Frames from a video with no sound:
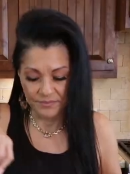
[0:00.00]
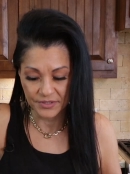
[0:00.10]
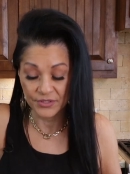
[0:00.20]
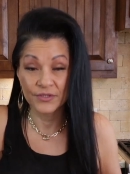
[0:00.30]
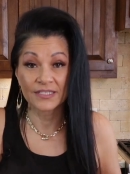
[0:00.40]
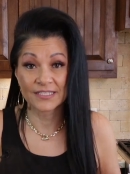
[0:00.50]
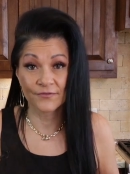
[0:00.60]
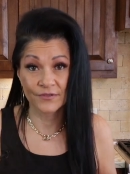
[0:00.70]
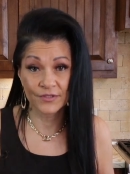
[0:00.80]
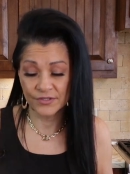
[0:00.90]
What I'm gonna do is
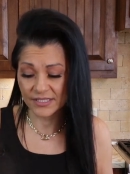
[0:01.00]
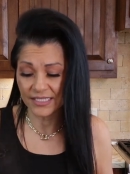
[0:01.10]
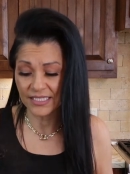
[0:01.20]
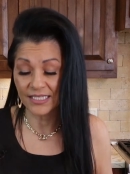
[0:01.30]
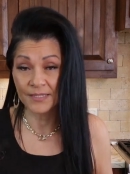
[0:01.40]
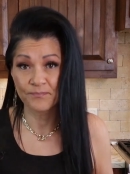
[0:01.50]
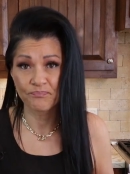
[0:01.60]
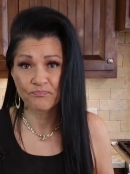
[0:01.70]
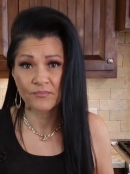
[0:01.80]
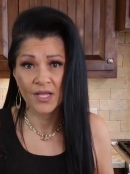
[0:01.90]
I've reduced the heat,
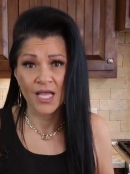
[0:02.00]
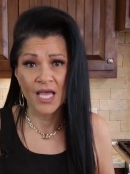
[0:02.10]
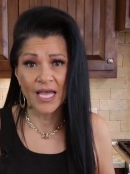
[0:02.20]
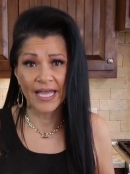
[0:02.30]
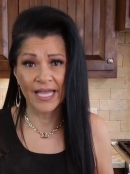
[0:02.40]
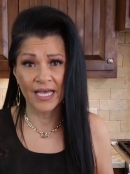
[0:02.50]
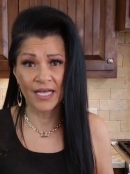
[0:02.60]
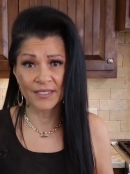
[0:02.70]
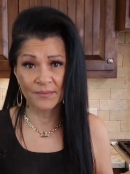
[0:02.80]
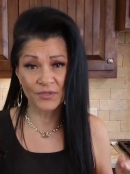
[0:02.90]

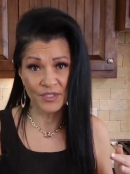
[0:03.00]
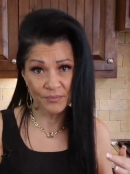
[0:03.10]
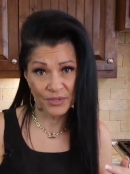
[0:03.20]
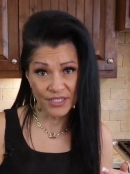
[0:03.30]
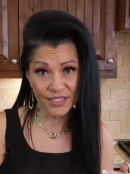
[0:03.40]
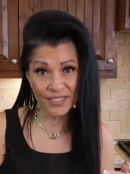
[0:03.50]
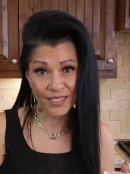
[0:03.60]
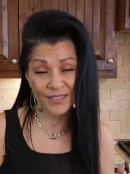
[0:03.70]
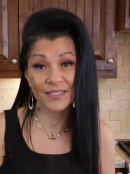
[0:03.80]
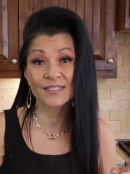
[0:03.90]
and I'm gonna put a lid
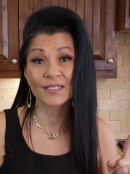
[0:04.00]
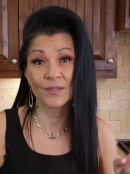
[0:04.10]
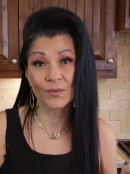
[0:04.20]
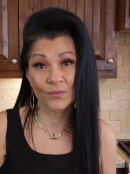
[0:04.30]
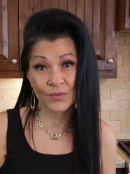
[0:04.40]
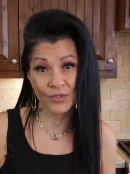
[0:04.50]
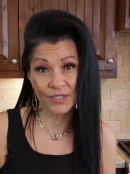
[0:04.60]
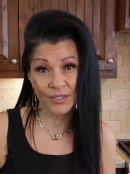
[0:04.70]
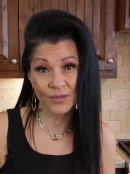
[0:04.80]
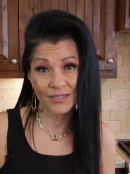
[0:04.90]
on this, and we're
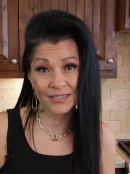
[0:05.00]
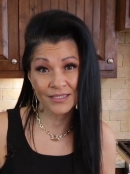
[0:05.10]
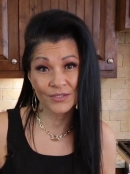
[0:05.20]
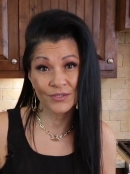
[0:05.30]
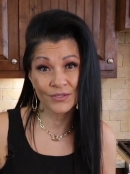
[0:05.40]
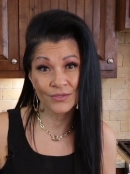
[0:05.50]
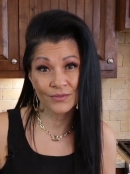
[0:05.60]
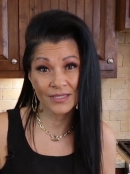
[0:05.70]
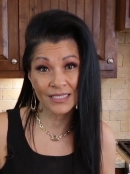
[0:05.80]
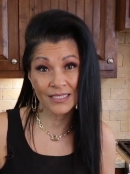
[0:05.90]
gonna quickly
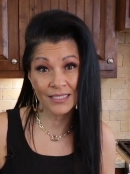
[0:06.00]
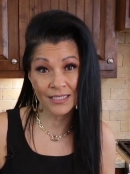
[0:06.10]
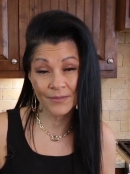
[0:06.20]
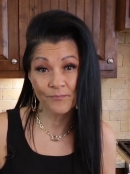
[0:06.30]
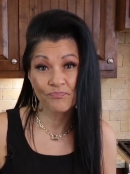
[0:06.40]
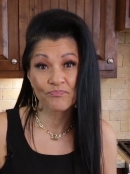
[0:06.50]
do the